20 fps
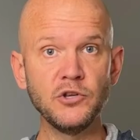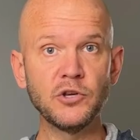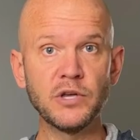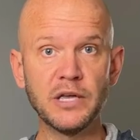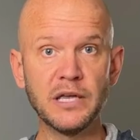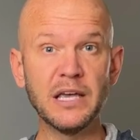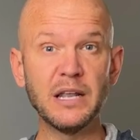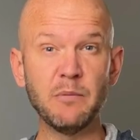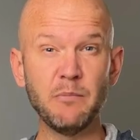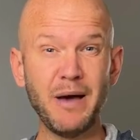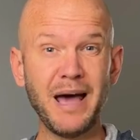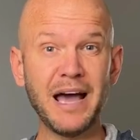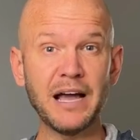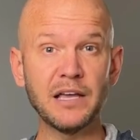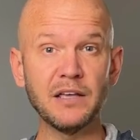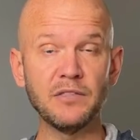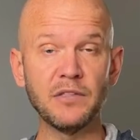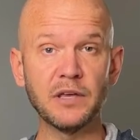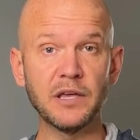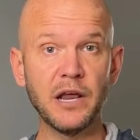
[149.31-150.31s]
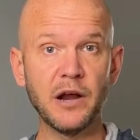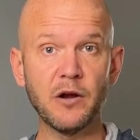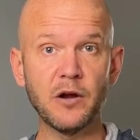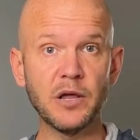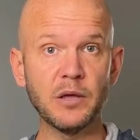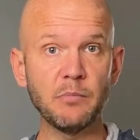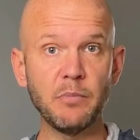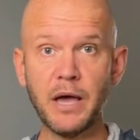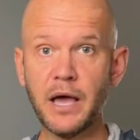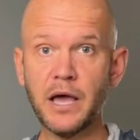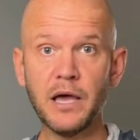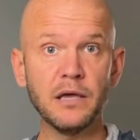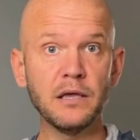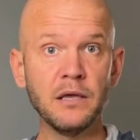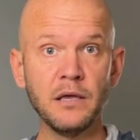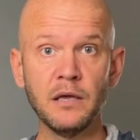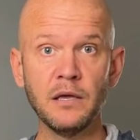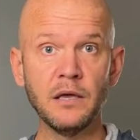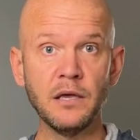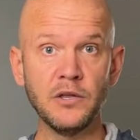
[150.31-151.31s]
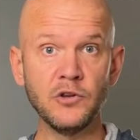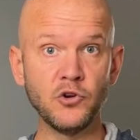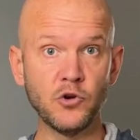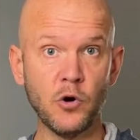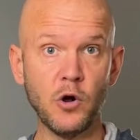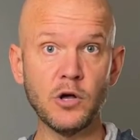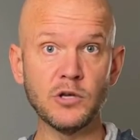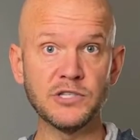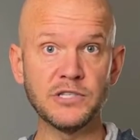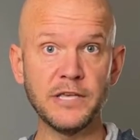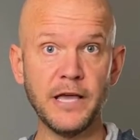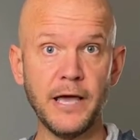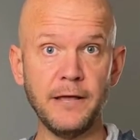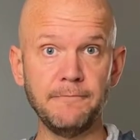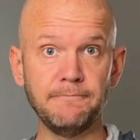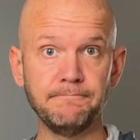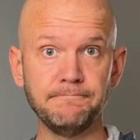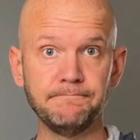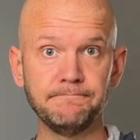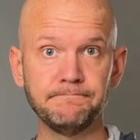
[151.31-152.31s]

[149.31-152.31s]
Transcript: you can get it back in the carrying bag and you're all set.